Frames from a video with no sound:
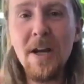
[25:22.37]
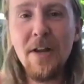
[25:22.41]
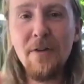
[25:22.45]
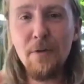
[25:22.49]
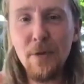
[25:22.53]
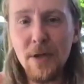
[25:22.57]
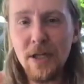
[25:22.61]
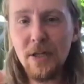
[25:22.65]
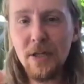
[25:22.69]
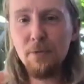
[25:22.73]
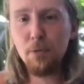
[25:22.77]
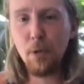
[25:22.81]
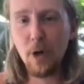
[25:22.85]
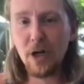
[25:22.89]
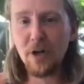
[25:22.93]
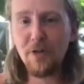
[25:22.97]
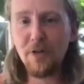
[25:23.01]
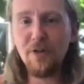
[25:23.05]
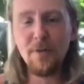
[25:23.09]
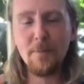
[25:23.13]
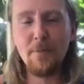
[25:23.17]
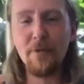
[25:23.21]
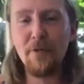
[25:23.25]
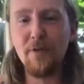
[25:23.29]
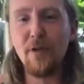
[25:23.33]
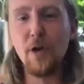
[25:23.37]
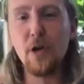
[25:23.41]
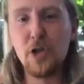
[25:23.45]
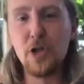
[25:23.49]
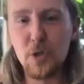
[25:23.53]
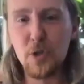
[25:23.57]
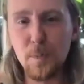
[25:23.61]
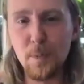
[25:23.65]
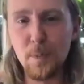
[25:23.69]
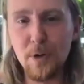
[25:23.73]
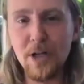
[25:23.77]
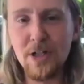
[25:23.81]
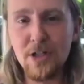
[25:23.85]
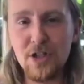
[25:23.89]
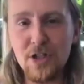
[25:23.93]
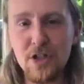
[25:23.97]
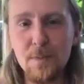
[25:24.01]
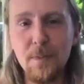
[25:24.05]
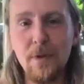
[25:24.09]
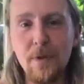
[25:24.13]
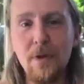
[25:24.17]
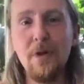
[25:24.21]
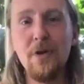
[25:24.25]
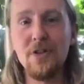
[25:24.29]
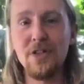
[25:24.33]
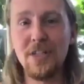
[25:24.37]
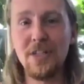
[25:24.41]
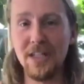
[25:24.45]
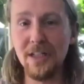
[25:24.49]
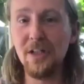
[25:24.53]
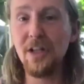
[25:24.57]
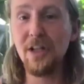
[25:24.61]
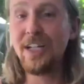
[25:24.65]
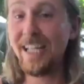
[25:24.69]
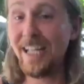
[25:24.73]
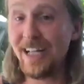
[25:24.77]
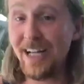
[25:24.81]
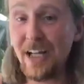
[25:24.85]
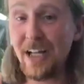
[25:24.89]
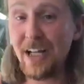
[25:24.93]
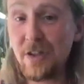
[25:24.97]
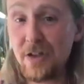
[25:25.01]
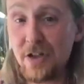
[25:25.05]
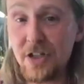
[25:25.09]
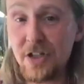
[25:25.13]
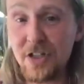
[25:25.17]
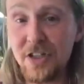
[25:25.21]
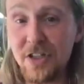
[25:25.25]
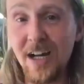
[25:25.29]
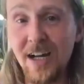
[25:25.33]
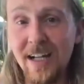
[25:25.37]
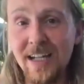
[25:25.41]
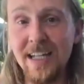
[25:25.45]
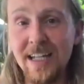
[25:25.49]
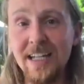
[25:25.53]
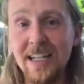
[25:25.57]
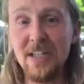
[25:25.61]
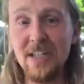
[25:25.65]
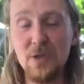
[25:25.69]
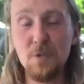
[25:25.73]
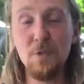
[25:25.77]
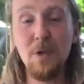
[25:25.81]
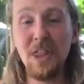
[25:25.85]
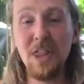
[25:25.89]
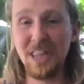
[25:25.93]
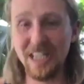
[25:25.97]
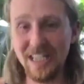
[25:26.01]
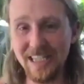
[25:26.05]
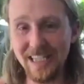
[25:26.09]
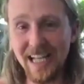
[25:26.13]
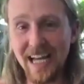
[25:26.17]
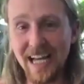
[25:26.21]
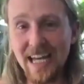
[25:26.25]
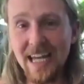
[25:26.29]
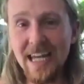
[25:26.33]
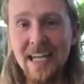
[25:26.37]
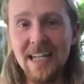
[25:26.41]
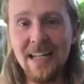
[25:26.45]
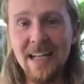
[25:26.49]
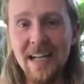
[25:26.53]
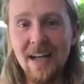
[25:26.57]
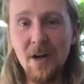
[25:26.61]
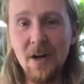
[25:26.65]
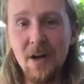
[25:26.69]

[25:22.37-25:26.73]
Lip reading: if we work from first principles and look at other studies with light,